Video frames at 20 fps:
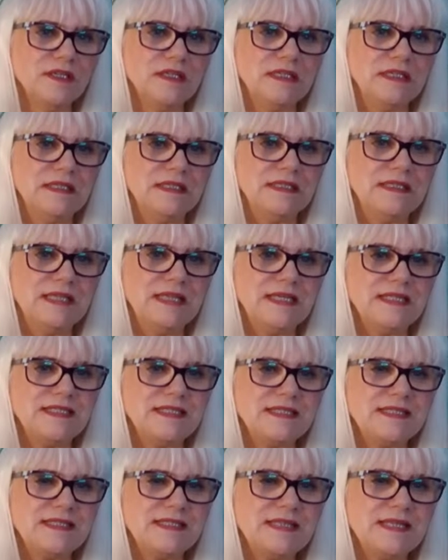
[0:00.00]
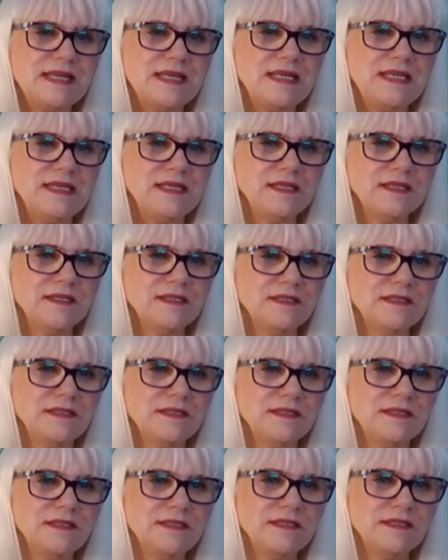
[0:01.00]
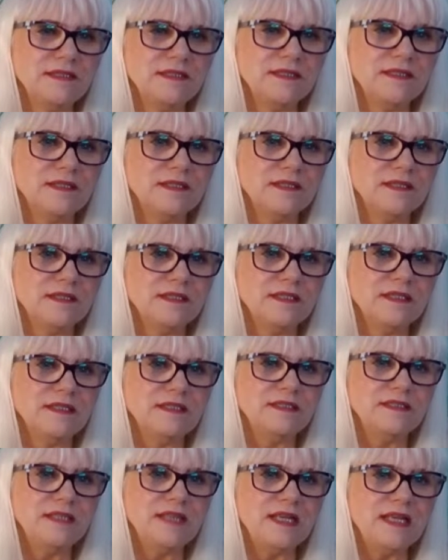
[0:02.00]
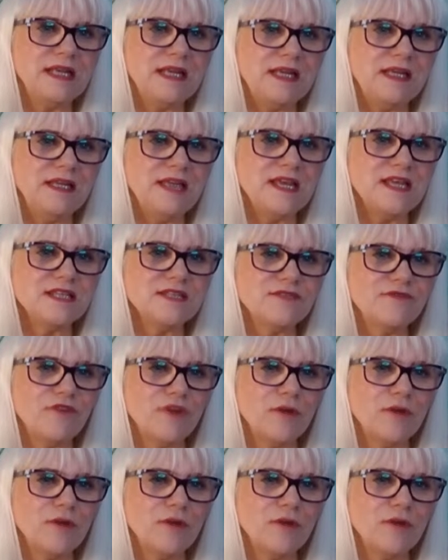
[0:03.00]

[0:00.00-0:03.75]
let's see. Nikki is from